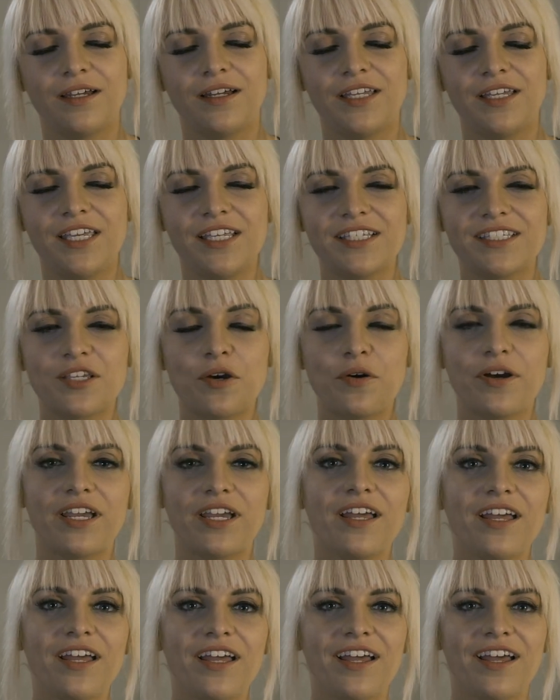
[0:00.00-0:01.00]
He's
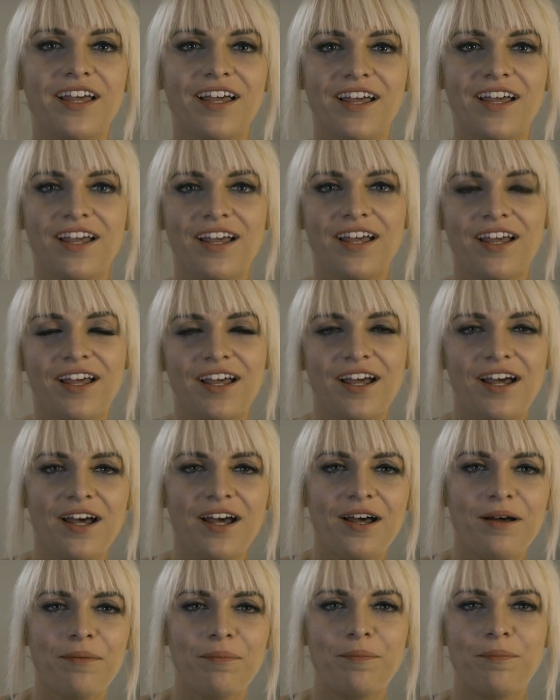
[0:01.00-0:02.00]
going
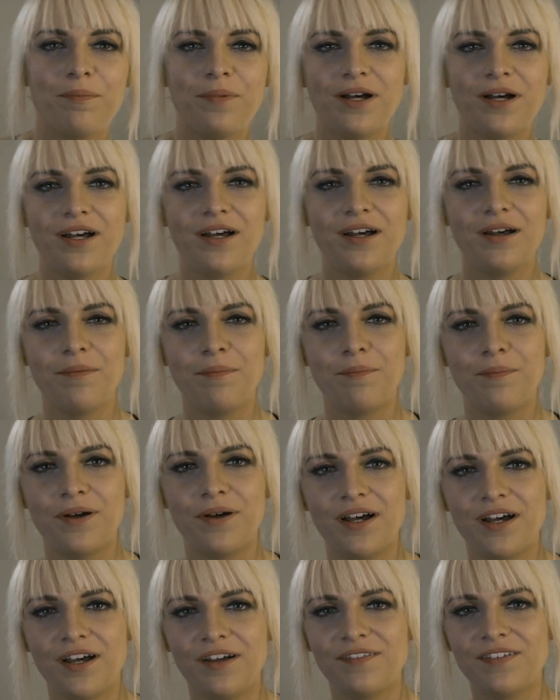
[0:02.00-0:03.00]
up
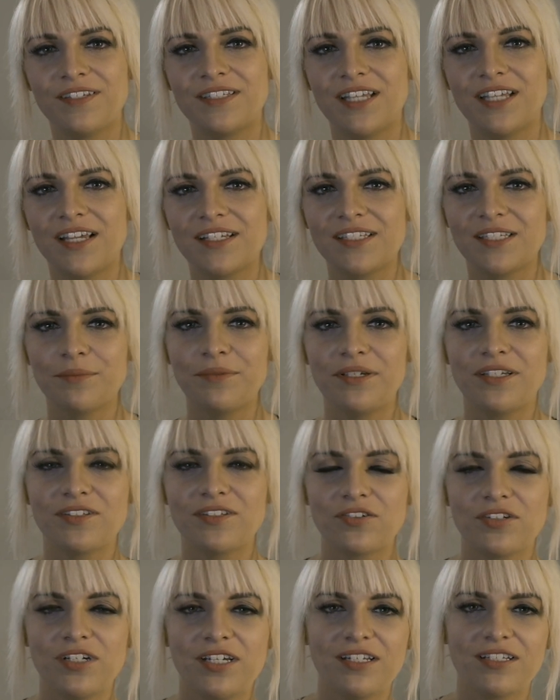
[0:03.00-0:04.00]
above Sesame
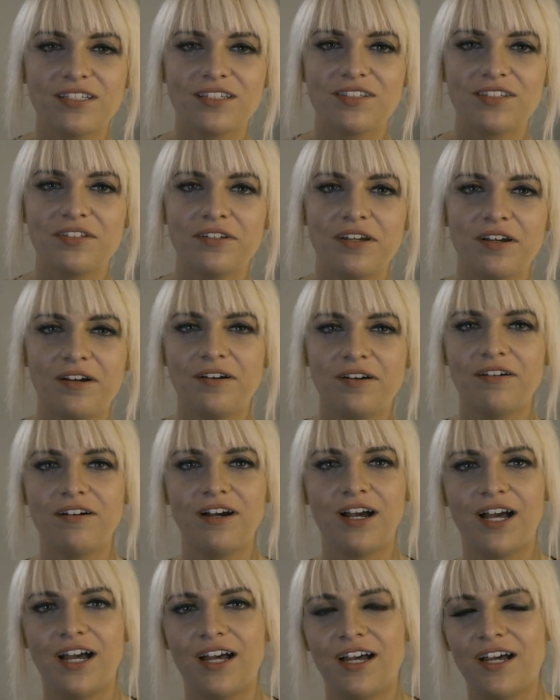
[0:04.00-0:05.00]
Street so
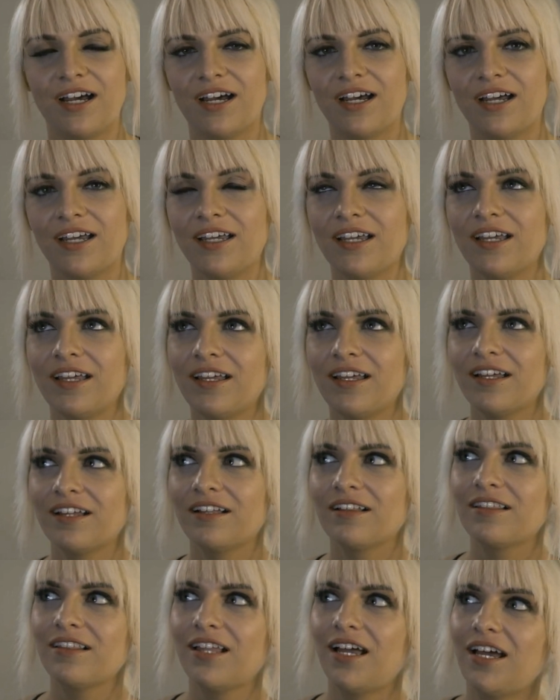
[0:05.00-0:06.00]
high,
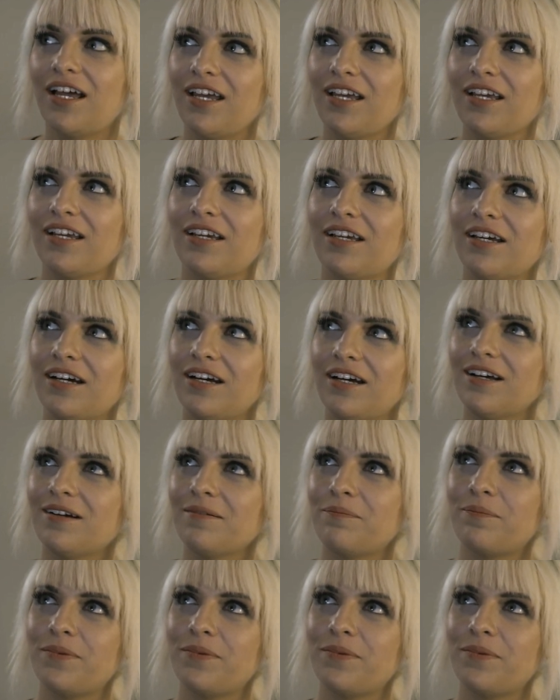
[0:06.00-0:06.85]
like a